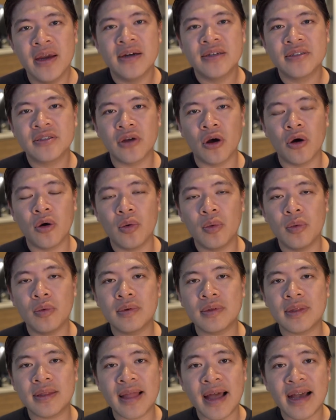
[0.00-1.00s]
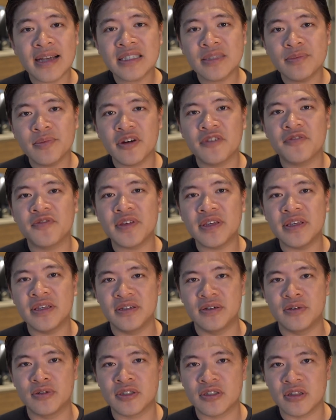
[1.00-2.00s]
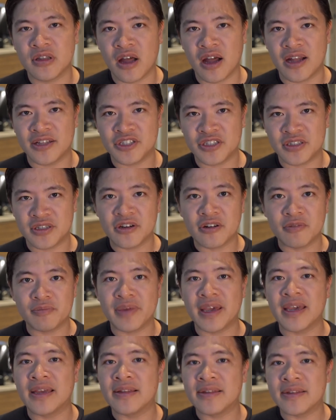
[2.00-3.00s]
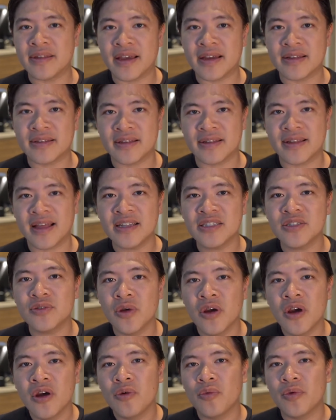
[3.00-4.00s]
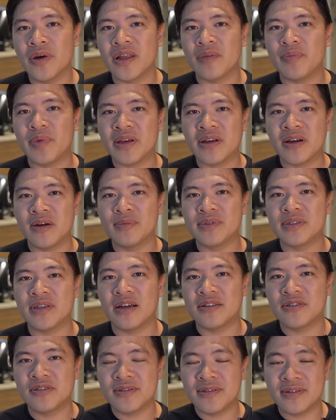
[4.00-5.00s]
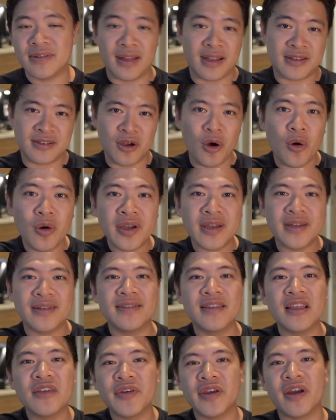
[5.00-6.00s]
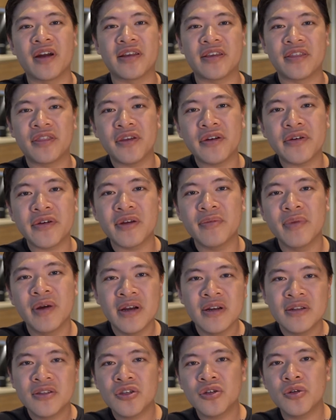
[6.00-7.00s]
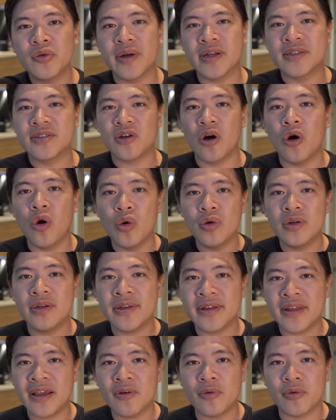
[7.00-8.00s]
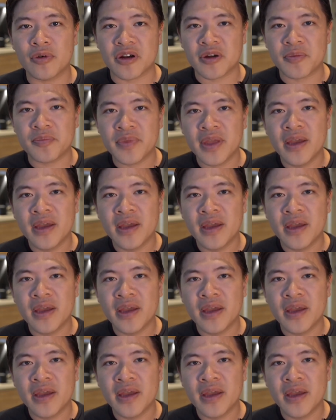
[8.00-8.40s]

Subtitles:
So last month EOS launched their mainnet. That's when it becomes a like token living on Ethereum to its own network.